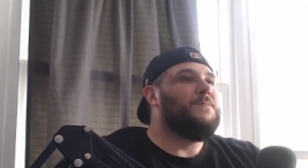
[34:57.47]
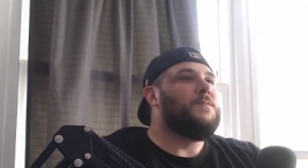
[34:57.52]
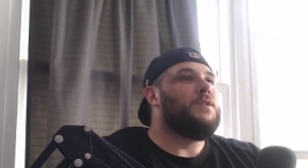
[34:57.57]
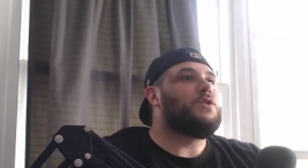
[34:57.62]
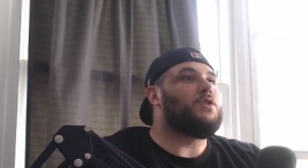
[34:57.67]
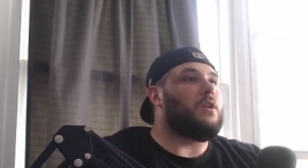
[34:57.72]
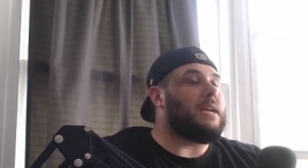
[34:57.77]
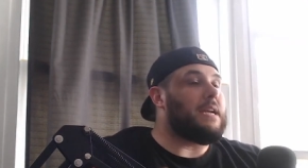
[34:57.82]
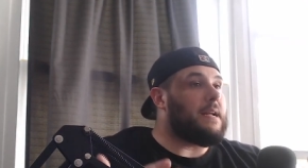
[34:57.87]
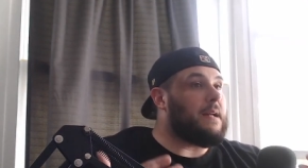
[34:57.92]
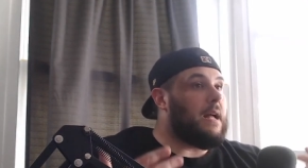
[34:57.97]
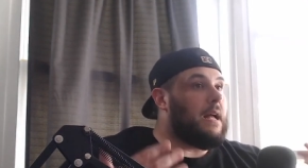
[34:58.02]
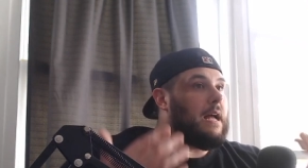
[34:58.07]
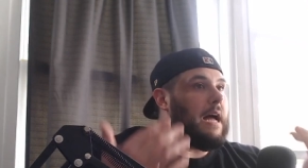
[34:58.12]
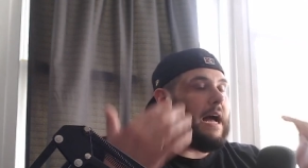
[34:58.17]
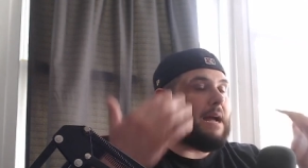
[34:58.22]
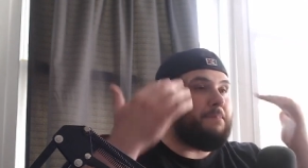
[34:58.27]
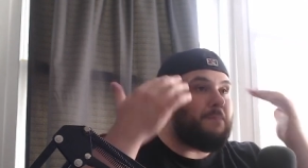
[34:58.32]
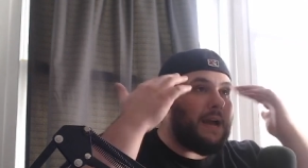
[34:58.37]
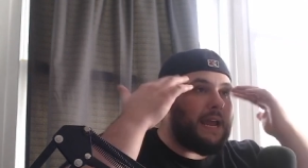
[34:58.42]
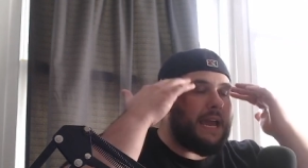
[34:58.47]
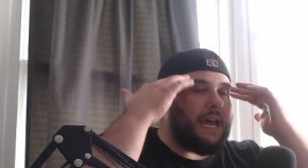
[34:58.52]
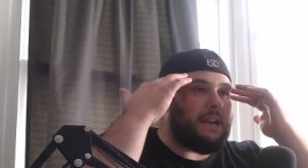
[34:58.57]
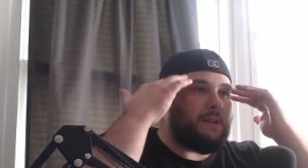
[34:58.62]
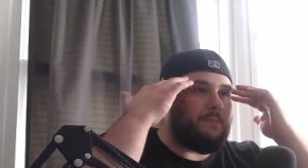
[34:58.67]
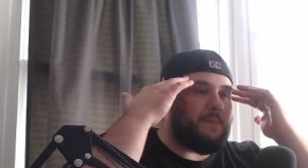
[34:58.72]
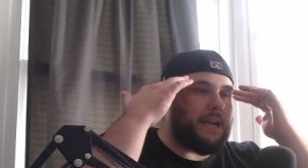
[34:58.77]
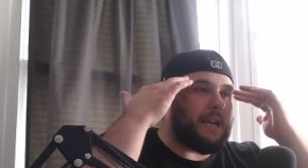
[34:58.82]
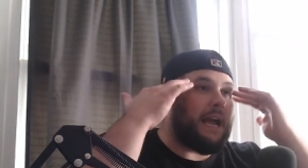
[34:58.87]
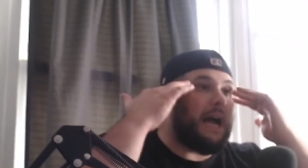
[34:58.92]
So like in my head,
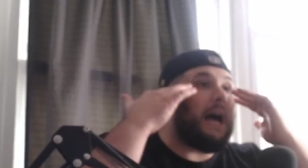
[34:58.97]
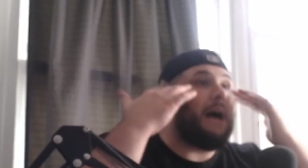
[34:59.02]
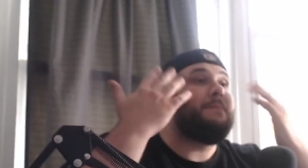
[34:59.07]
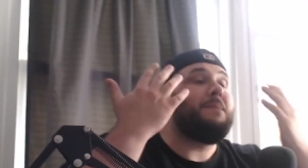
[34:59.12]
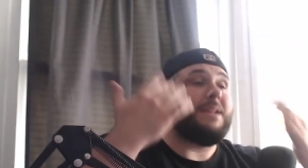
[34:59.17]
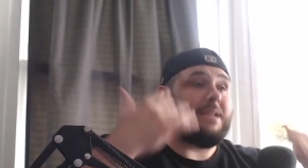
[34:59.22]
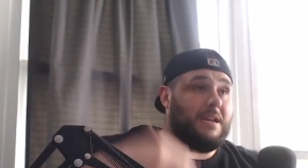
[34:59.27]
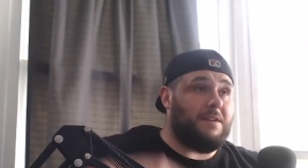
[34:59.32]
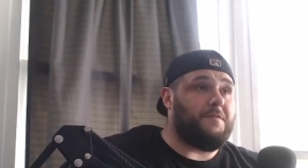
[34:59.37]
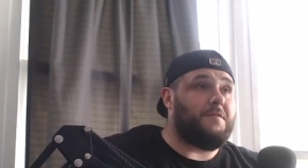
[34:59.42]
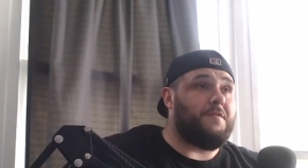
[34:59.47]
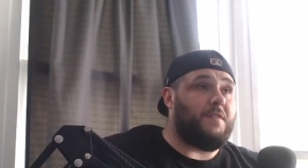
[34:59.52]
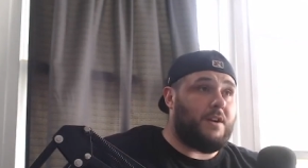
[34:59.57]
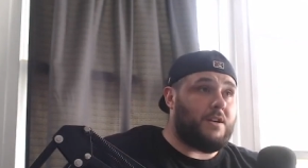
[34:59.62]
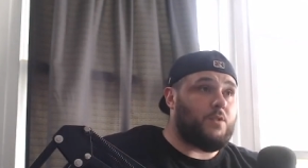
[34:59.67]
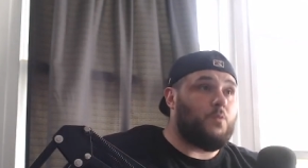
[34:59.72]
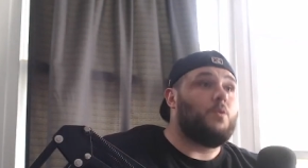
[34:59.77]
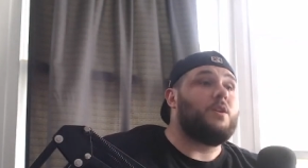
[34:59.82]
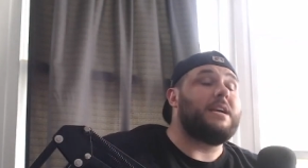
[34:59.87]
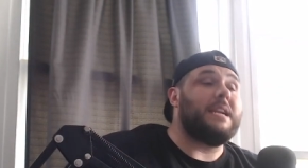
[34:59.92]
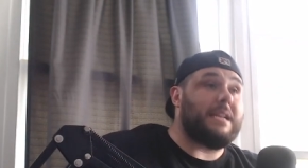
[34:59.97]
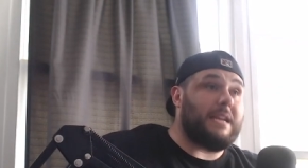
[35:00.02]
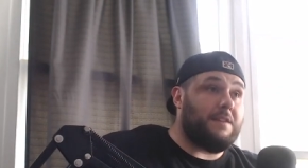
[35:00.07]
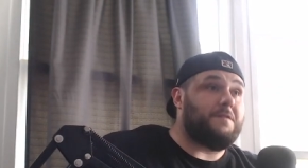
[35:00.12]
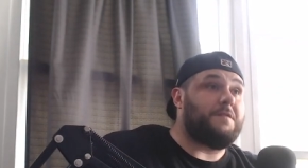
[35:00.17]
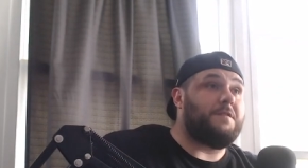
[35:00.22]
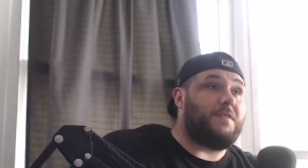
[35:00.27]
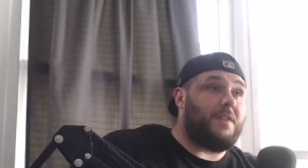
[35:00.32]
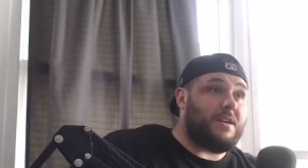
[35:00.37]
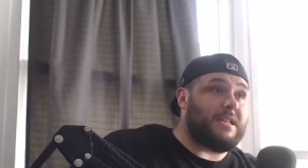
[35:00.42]
I'm like, I'm going to get fucked. We're going to get
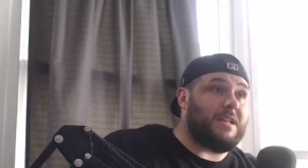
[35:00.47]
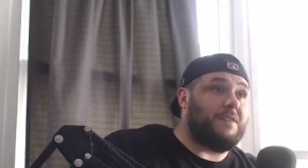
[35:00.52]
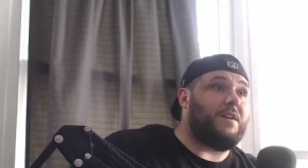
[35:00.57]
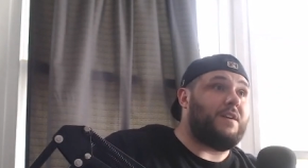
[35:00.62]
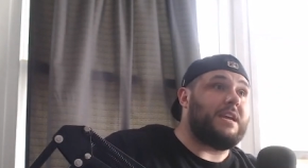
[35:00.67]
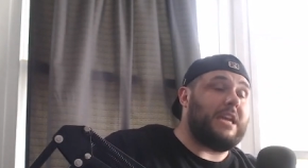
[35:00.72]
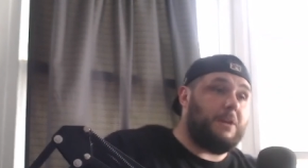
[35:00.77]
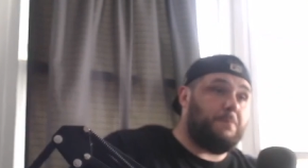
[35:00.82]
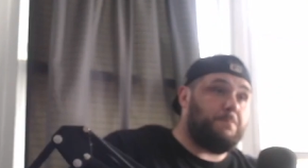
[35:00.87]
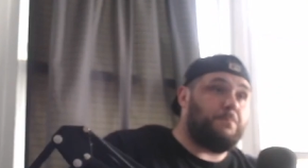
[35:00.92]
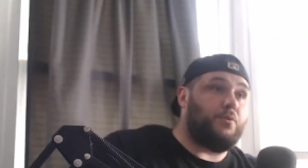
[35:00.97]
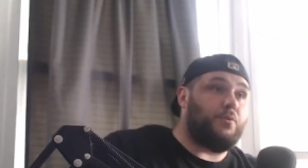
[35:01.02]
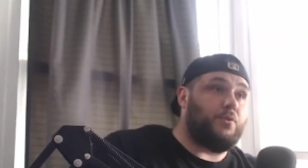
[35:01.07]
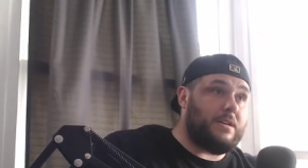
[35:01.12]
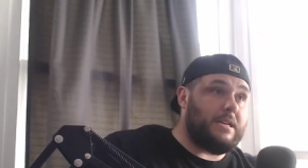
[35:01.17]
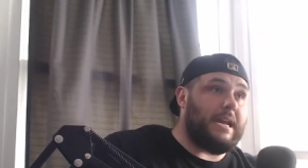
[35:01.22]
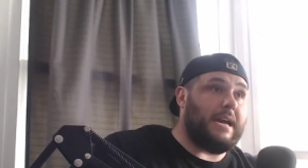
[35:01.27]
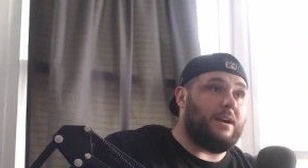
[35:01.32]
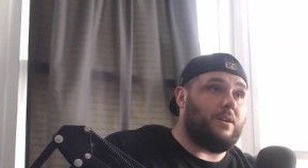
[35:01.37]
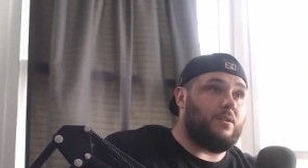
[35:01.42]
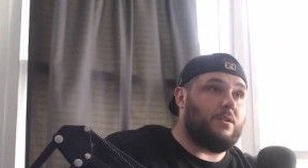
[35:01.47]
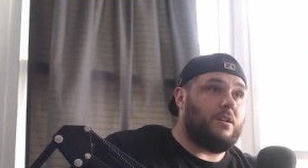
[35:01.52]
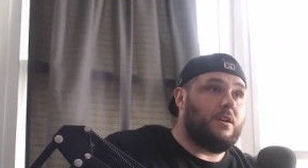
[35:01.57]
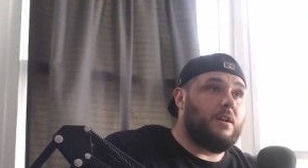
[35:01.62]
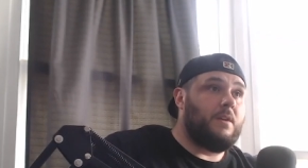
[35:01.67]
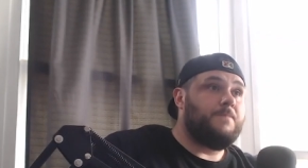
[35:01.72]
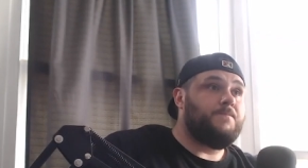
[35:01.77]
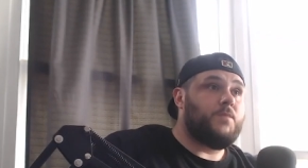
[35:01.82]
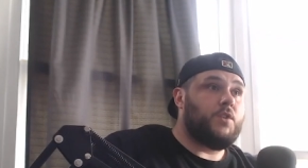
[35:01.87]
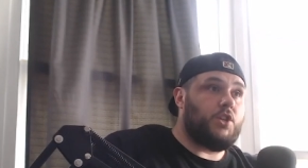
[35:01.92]
fucked if I keep putting out
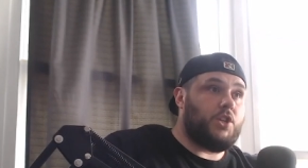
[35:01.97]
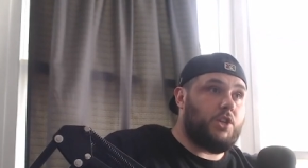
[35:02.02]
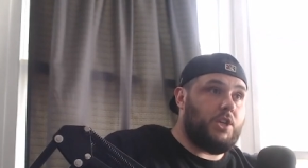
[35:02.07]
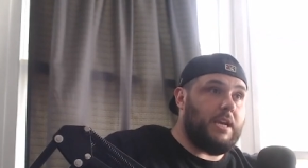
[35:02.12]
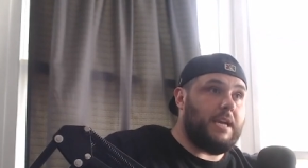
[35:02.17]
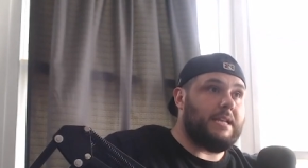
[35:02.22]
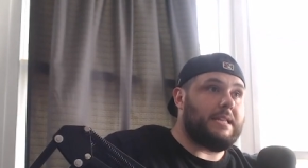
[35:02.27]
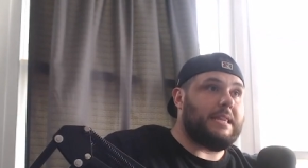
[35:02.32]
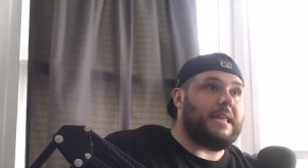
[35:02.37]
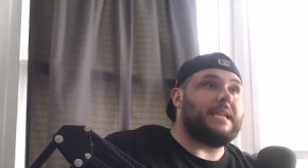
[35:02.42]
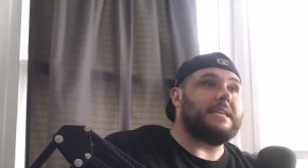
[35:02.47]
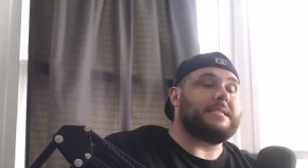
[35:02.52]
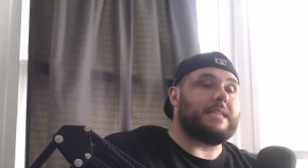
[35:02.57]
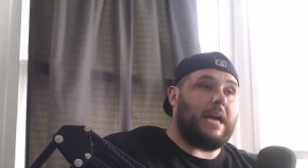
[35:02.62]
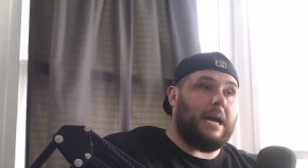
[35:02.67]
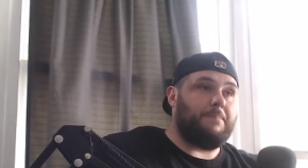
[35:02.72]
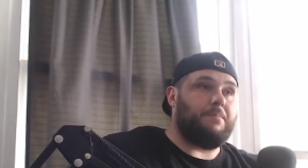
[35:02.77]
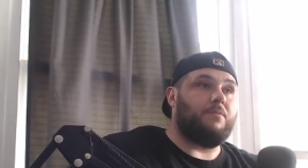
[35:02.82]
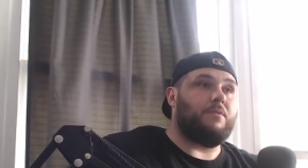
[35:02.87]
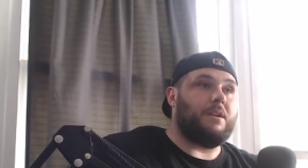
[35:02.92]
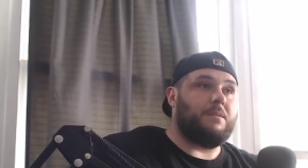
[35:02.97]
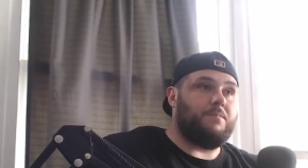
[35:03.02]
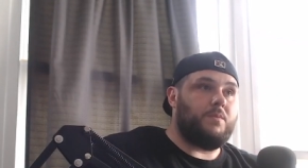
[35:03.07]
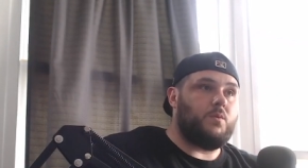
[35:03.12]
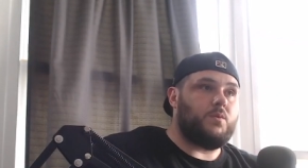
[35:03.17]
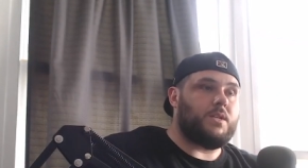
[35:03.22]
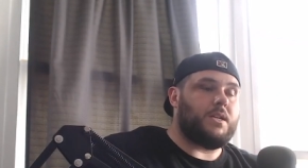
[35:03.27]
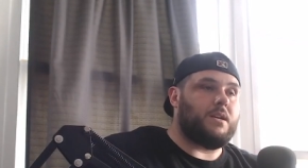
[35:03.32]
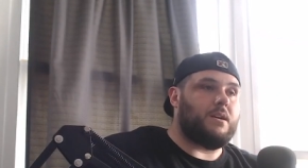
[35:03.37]
shit that has copyrighted music